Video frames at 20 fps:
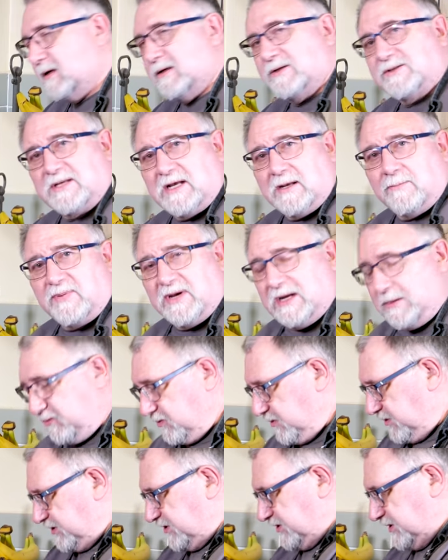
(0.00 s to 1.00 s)
some
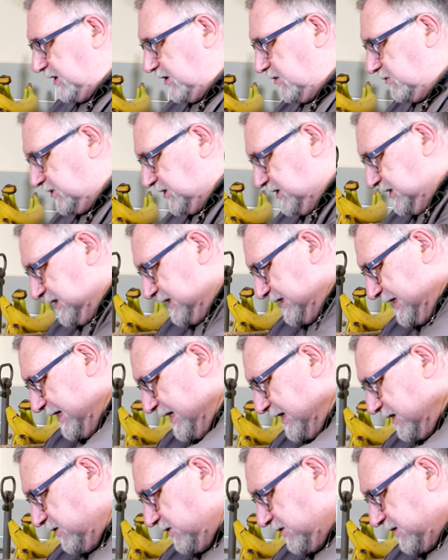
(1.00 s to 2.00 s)
pepper and salt. You
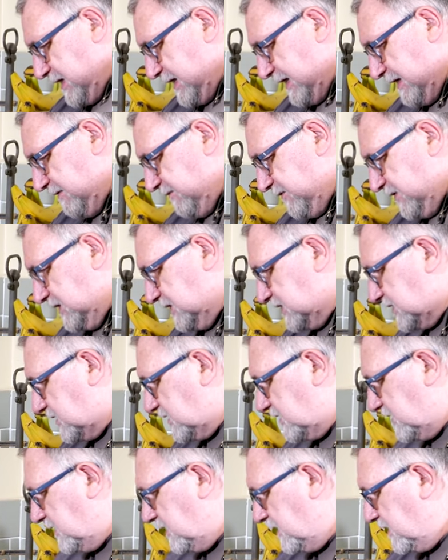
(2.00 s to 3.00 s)
cannot have
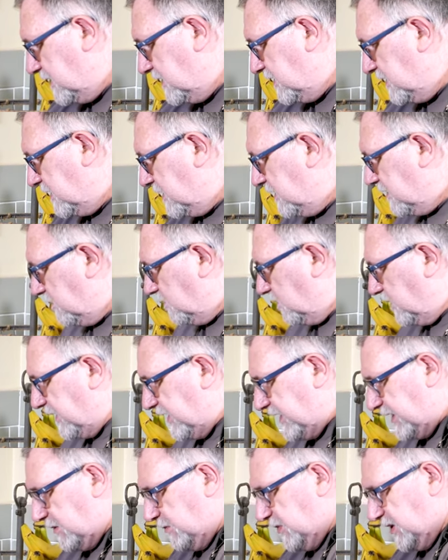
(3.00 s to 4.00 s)
this
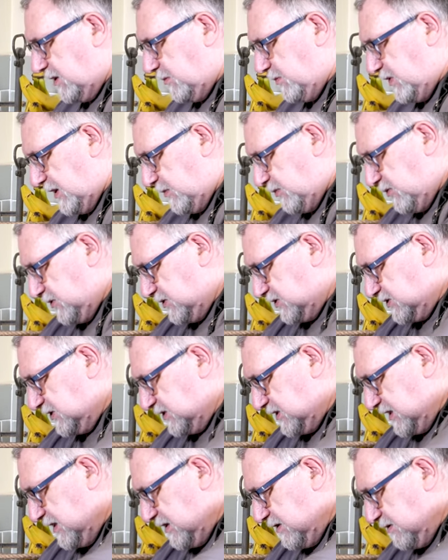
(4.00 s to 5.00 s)
without a bit of pepper and
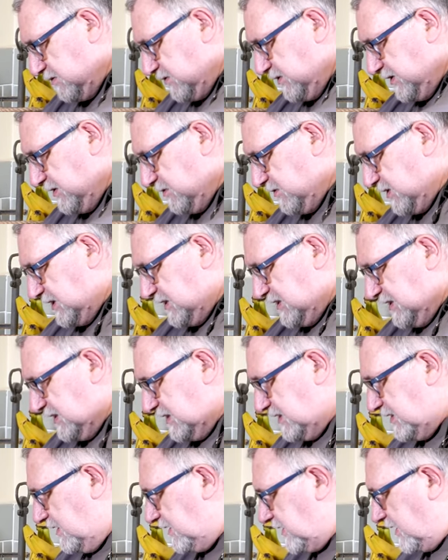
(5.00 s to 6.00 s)
salt. There we
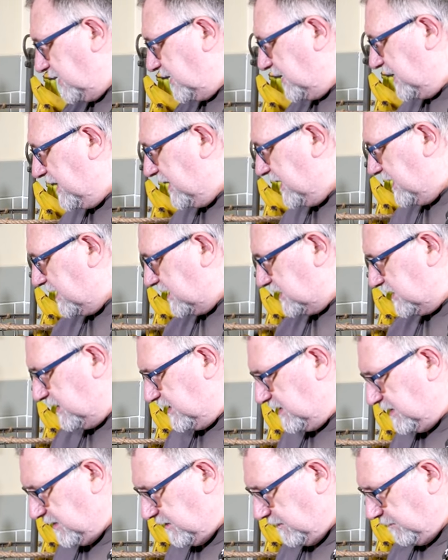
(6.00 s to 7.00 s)
go, look at that.
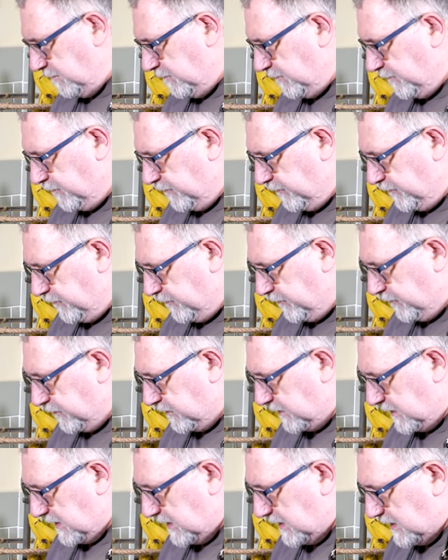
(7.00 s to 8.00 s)

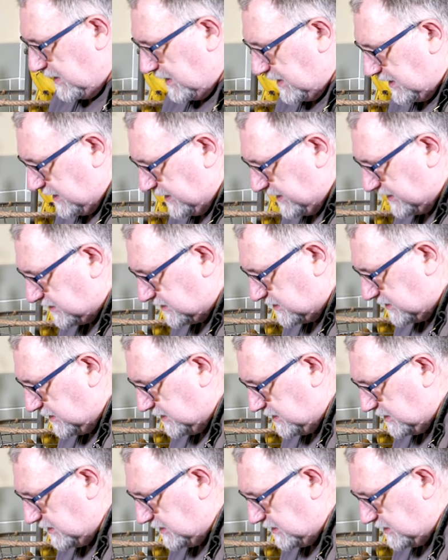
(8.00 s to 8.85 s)
And let's